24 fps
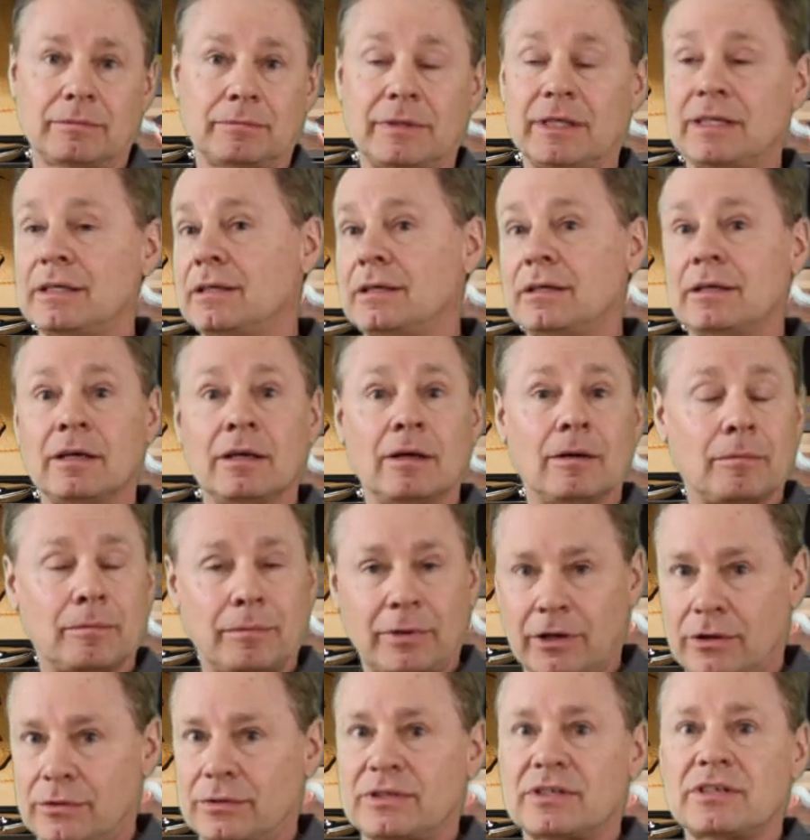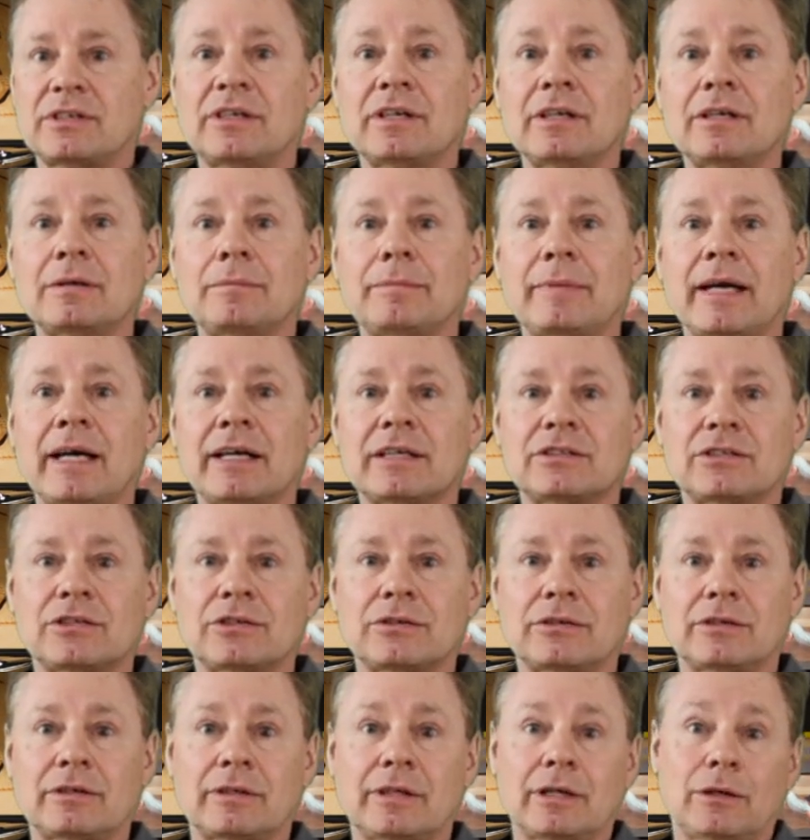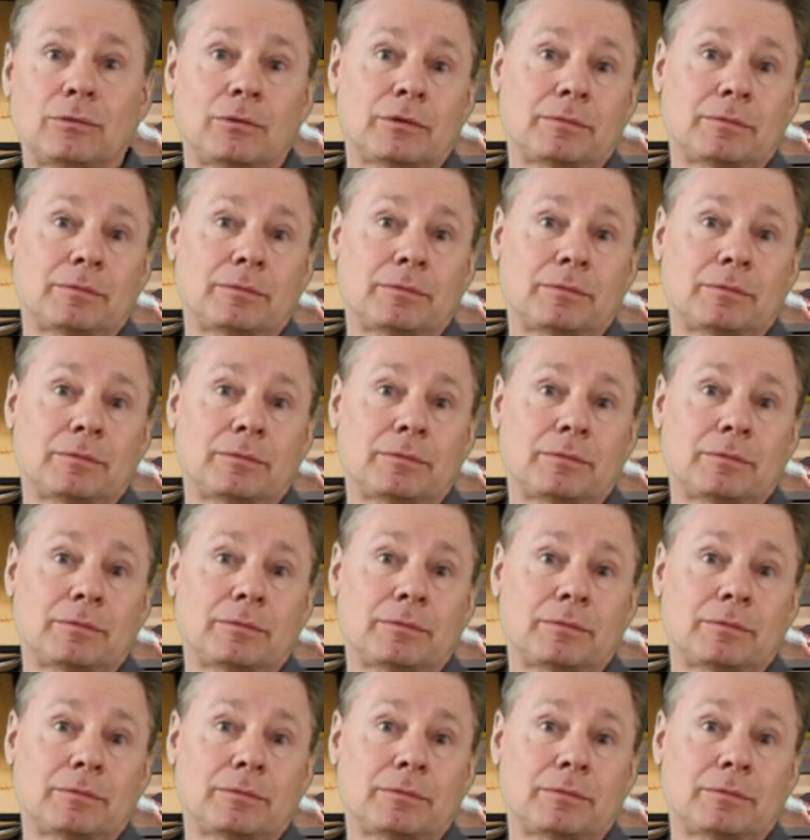meaning parasitic bacteria that